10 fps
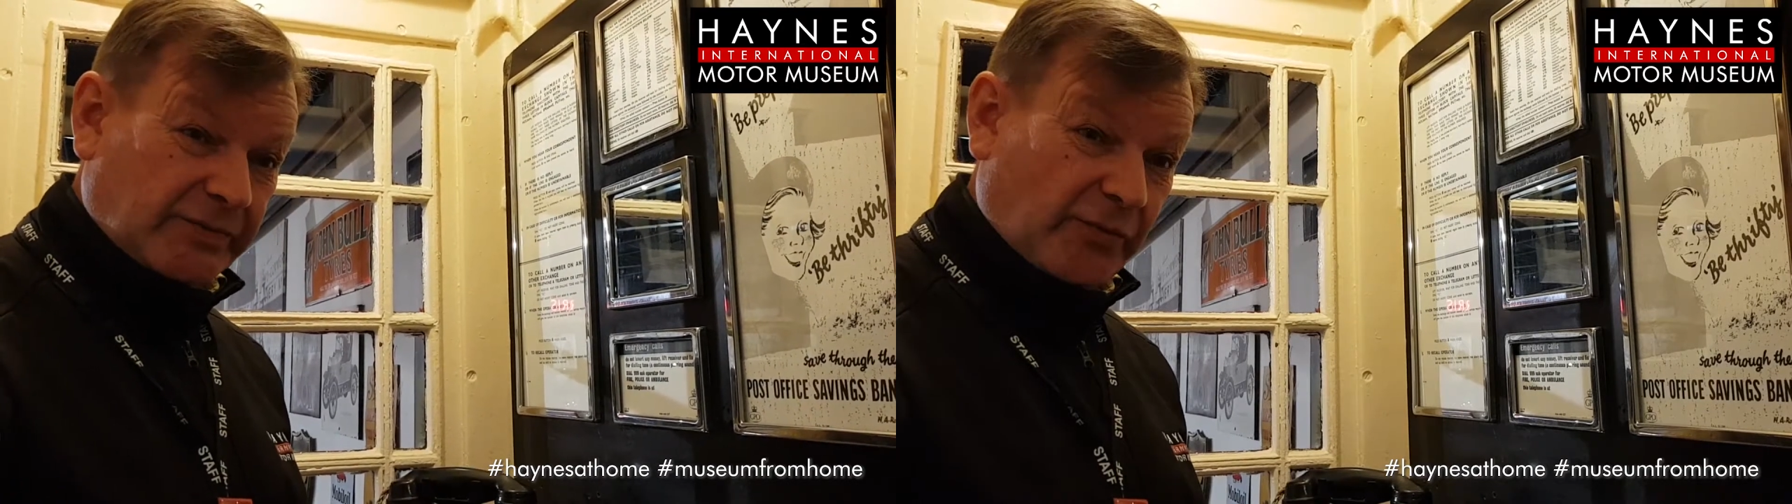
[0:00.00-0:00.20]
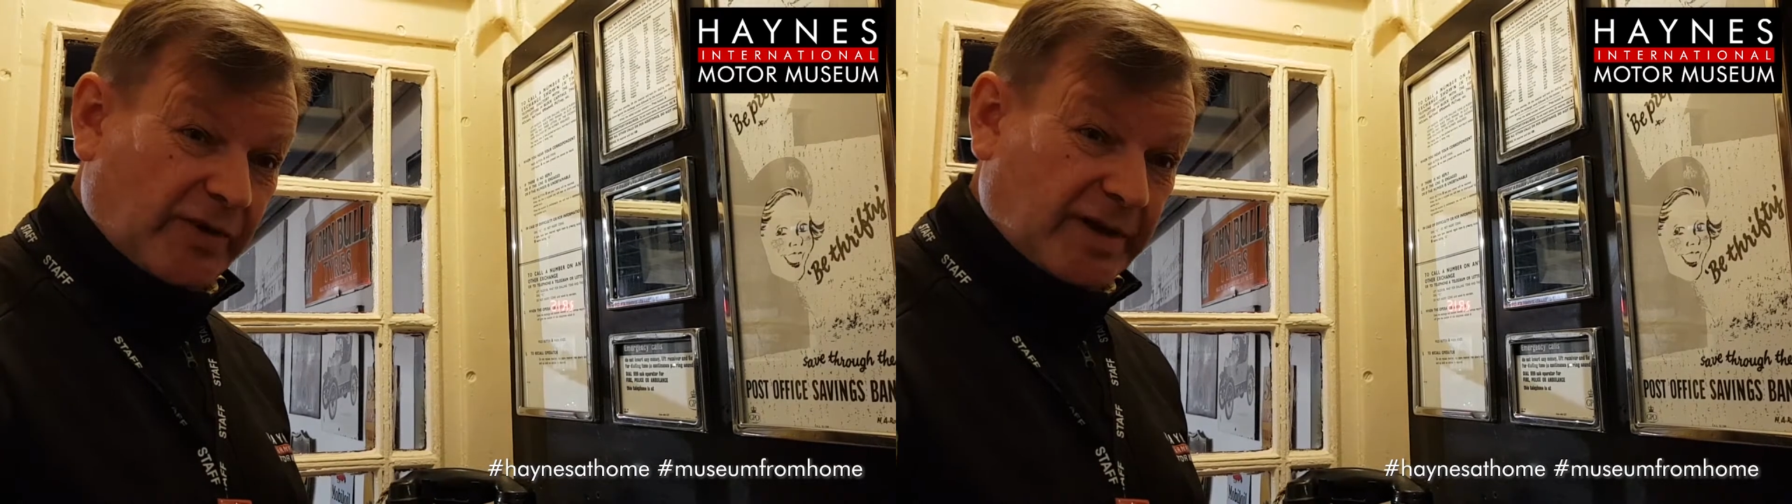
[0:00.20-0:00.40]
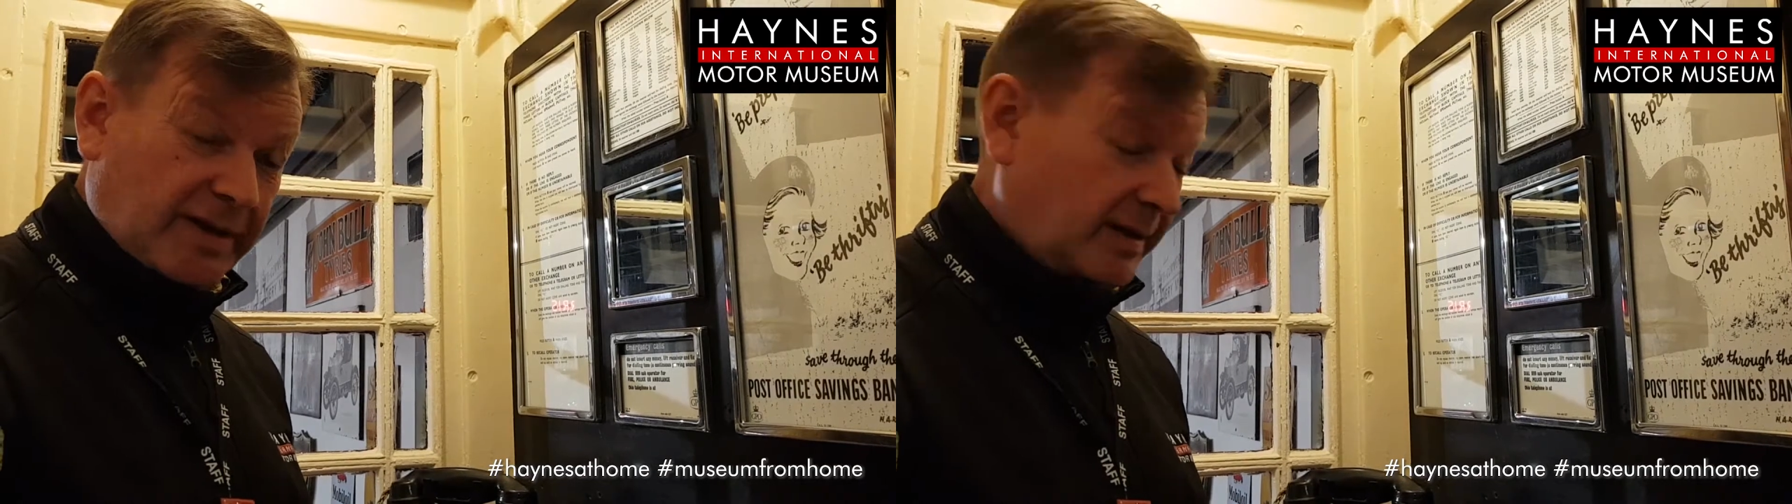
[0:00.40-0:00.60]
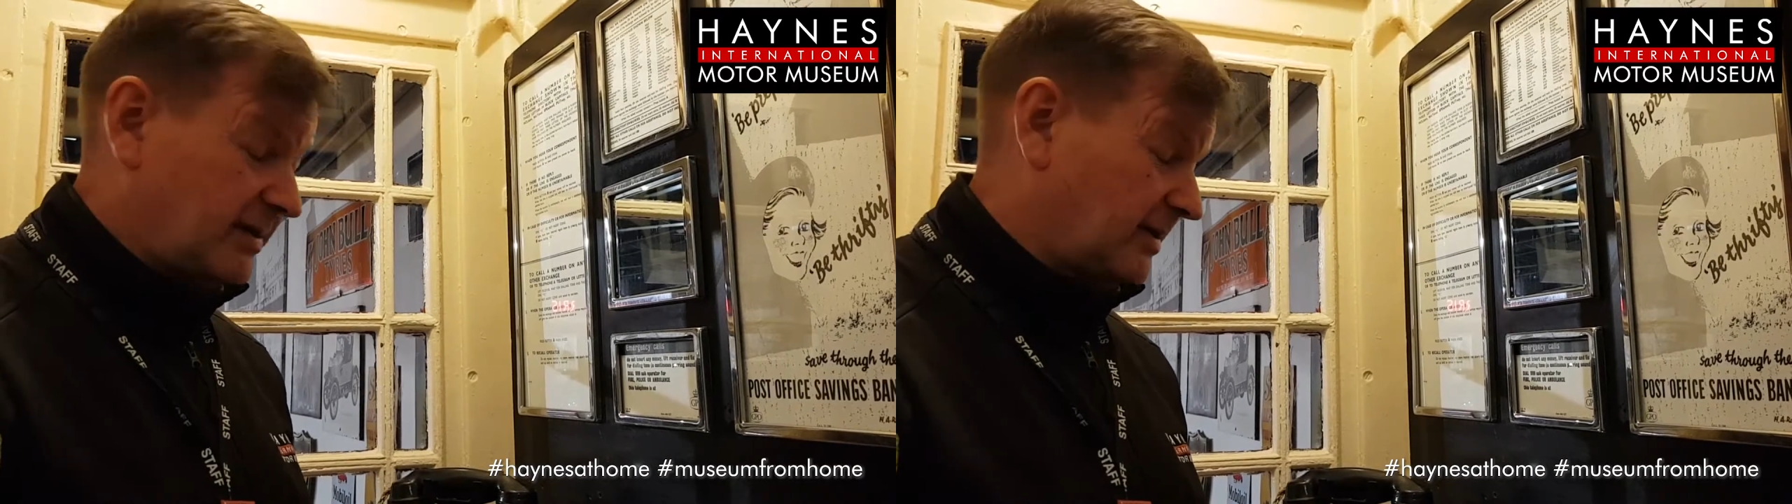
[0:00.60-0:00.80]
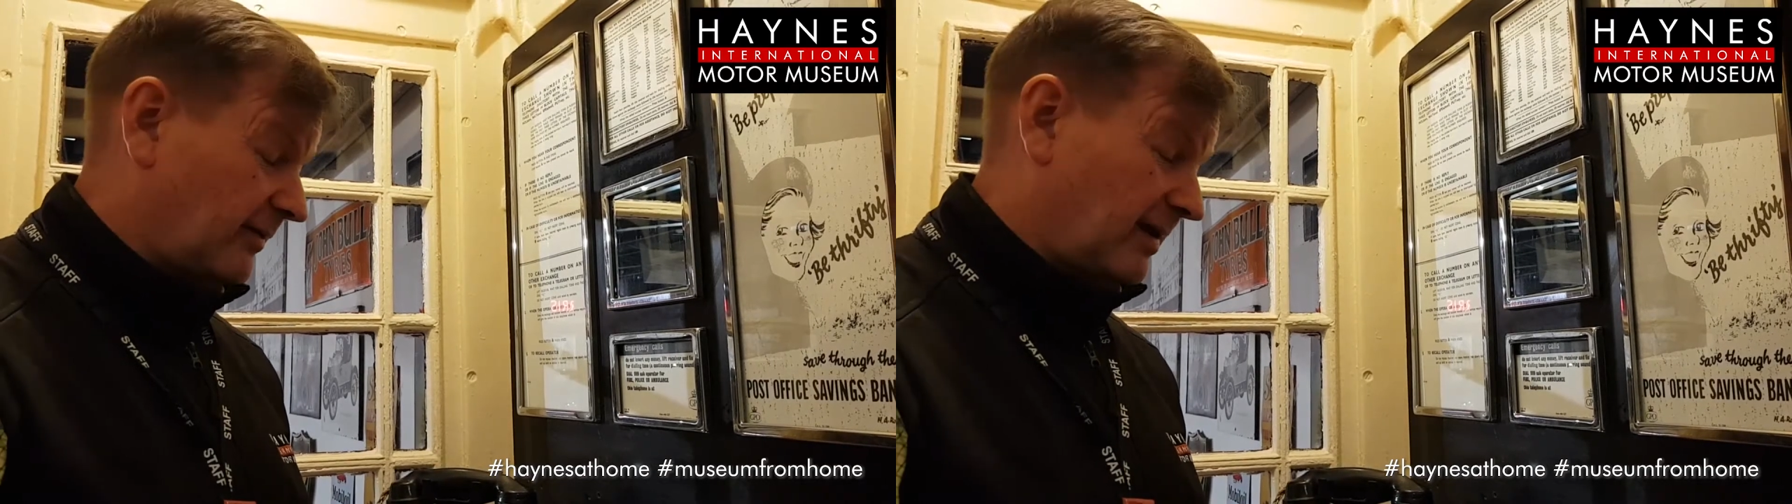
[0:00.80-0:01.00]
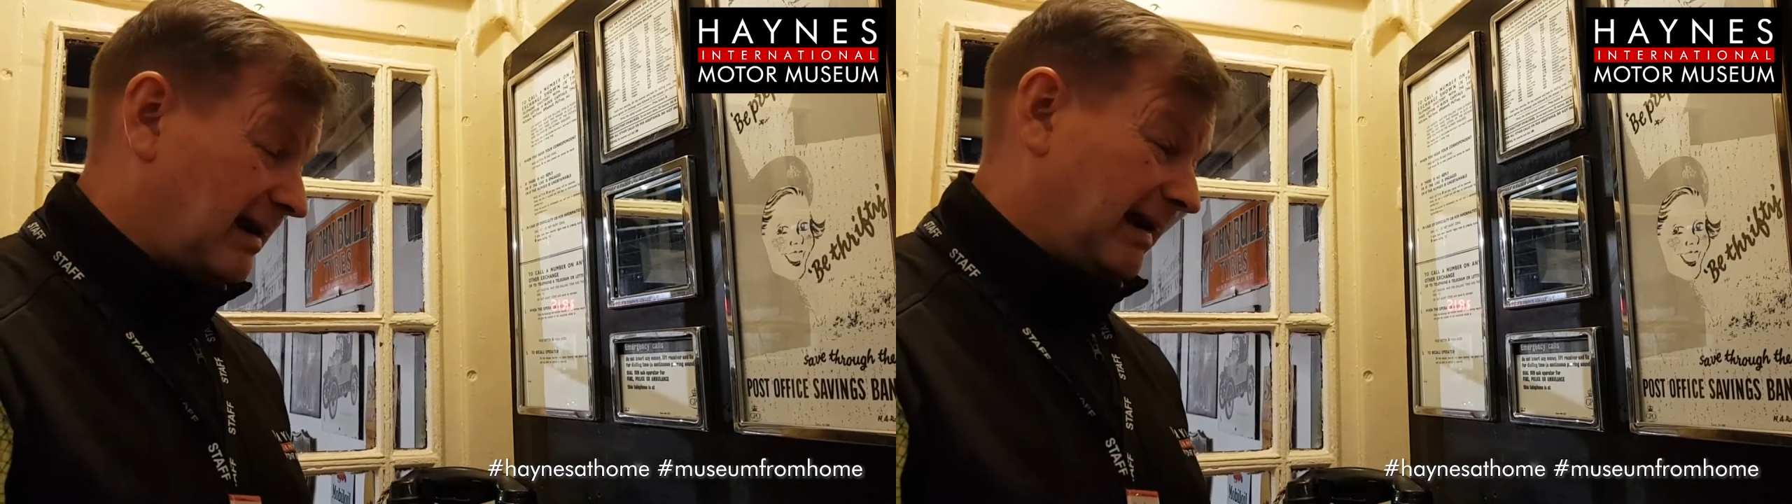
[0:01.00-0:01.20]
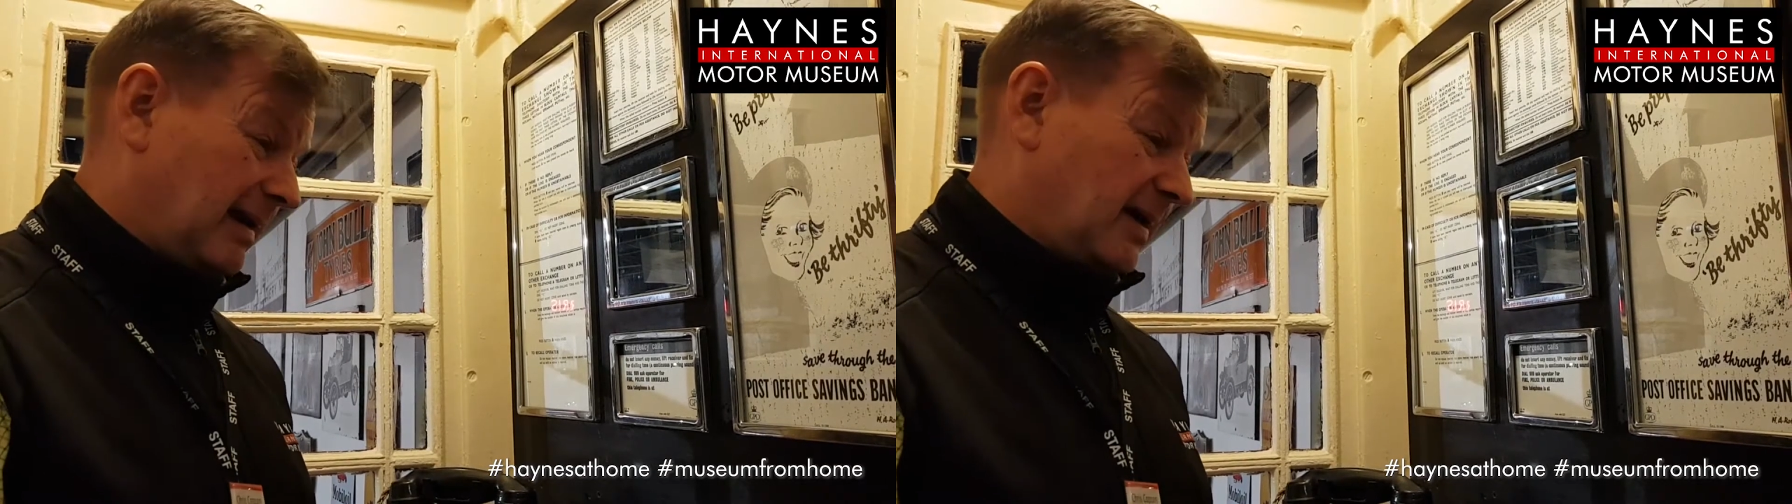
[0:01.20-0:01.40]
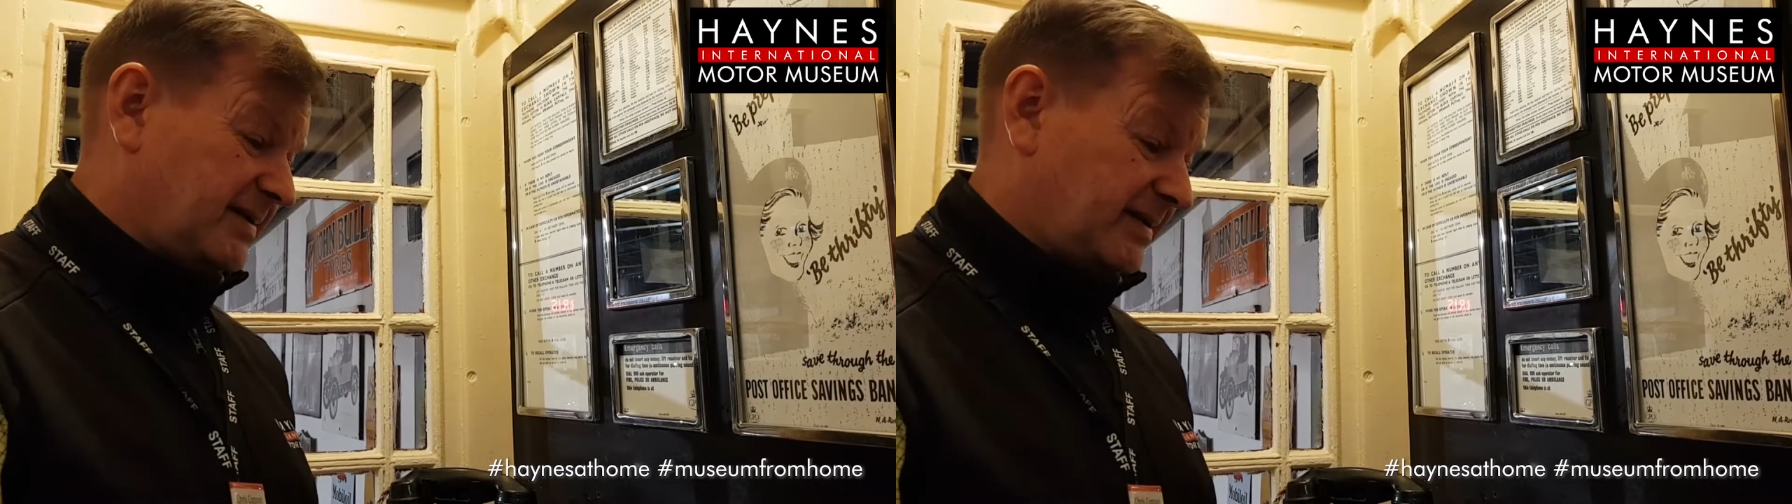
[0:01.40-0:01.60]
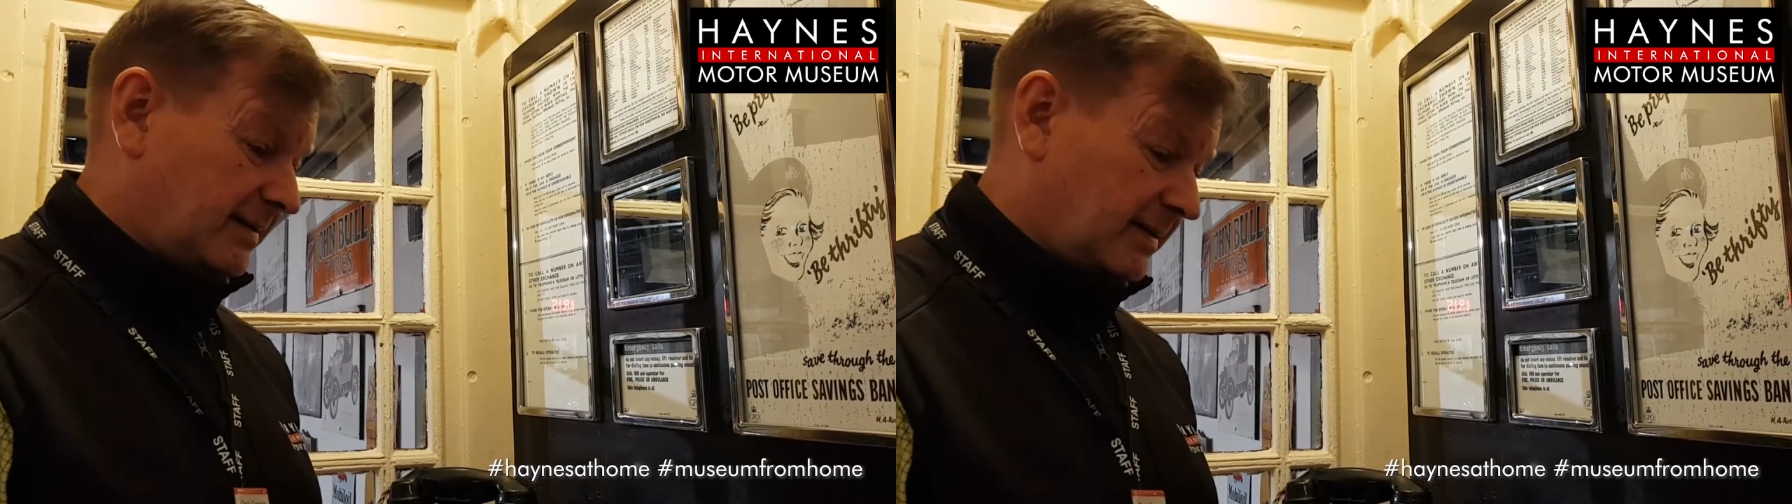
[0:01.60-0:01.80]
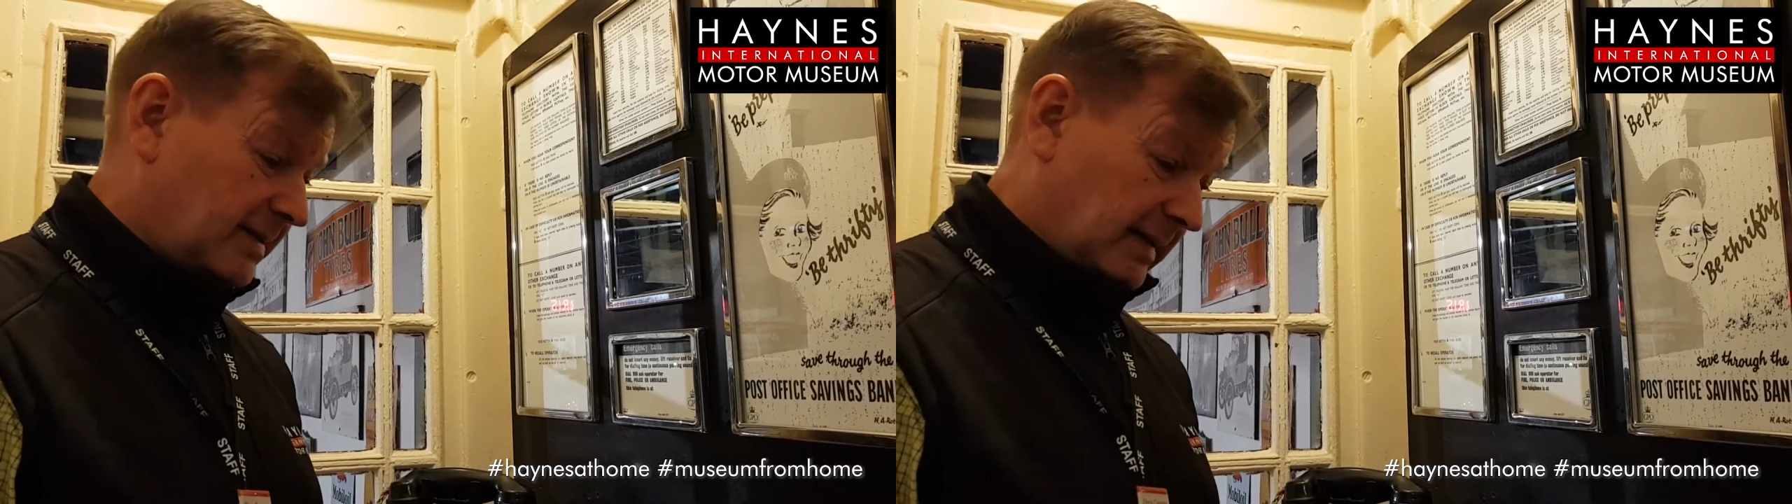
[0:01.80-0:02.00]
weird sort of glass
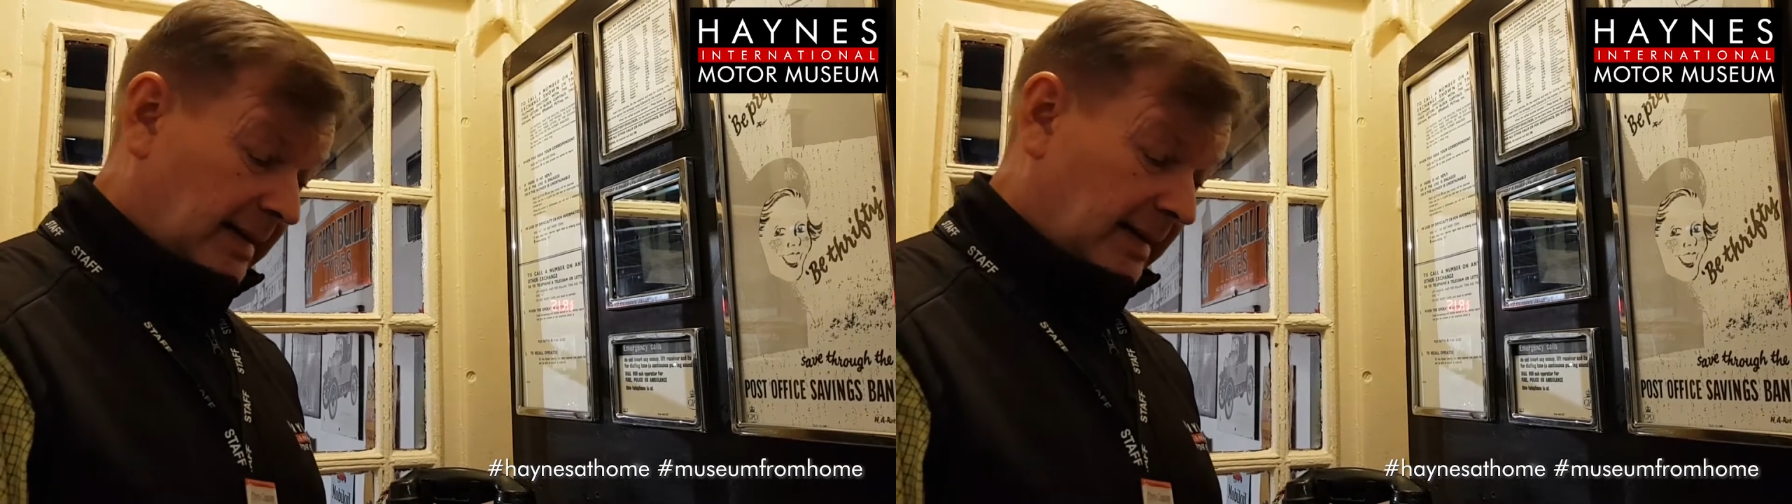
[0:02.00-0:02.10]
and